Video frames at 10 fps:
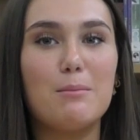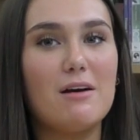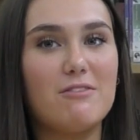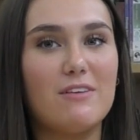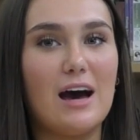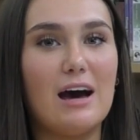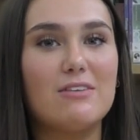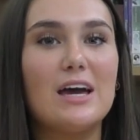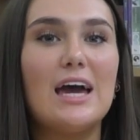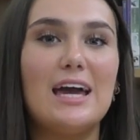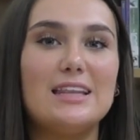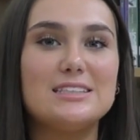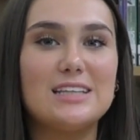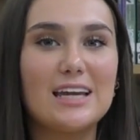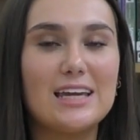at 5 and the
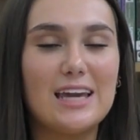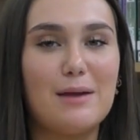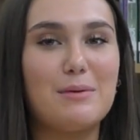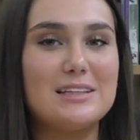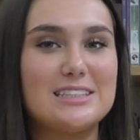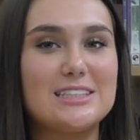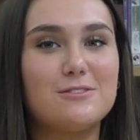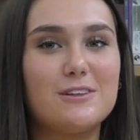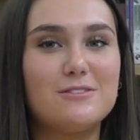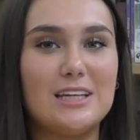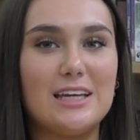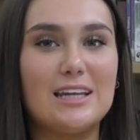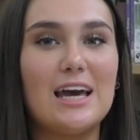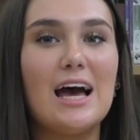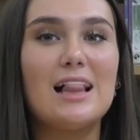second game at
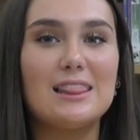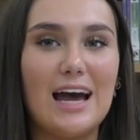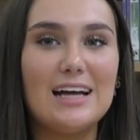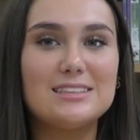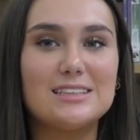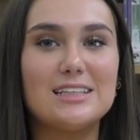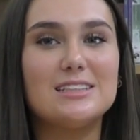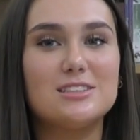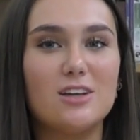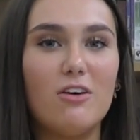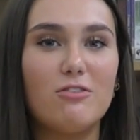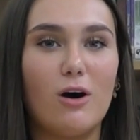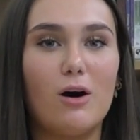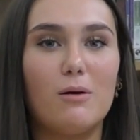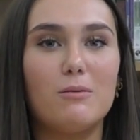6.15. Lastly,
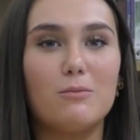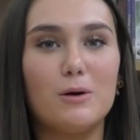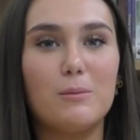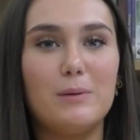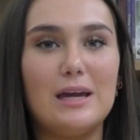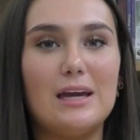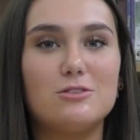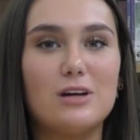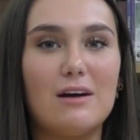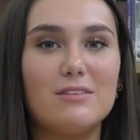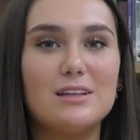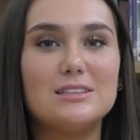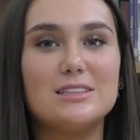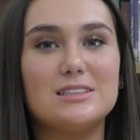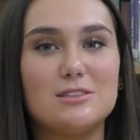softball will be traveling
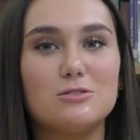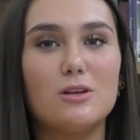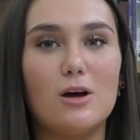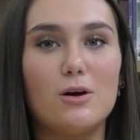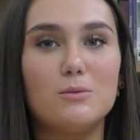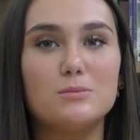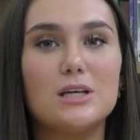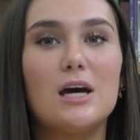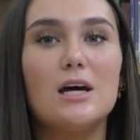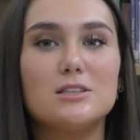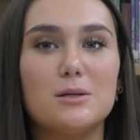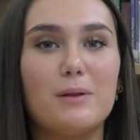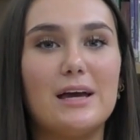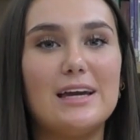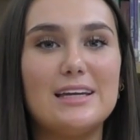to Central Holmes to
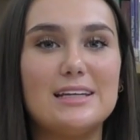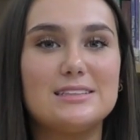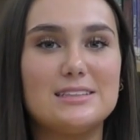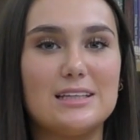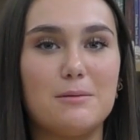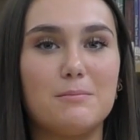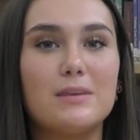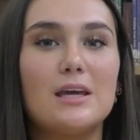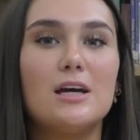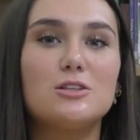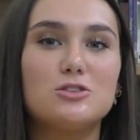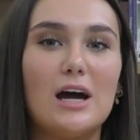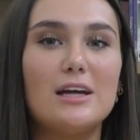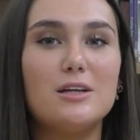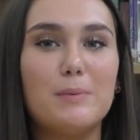play against them.
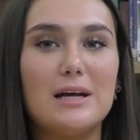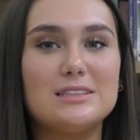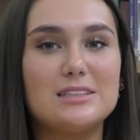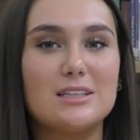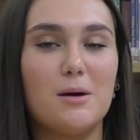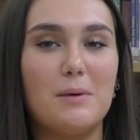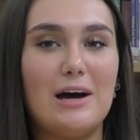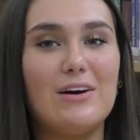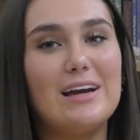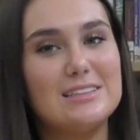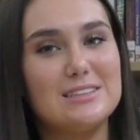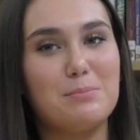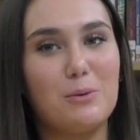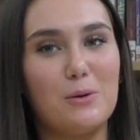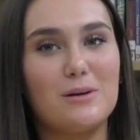Try your best to come out and
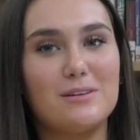support.